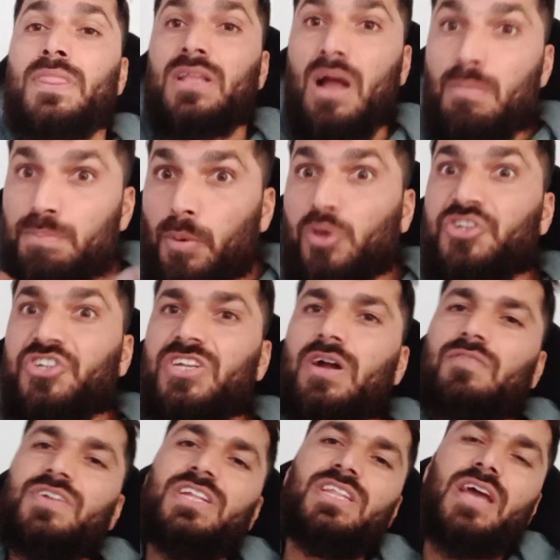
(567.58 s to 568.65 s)
composition
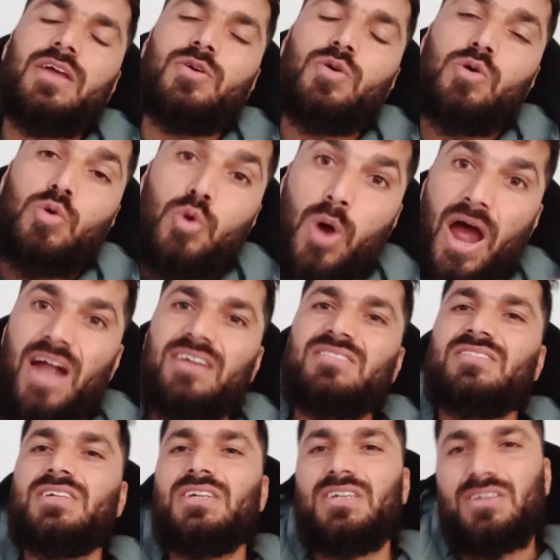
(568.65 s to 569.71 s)
of Niti Aayog, who
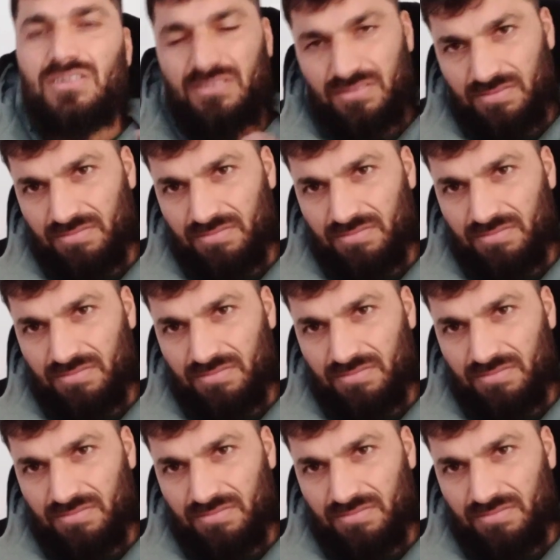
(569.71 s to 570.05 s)
heads it,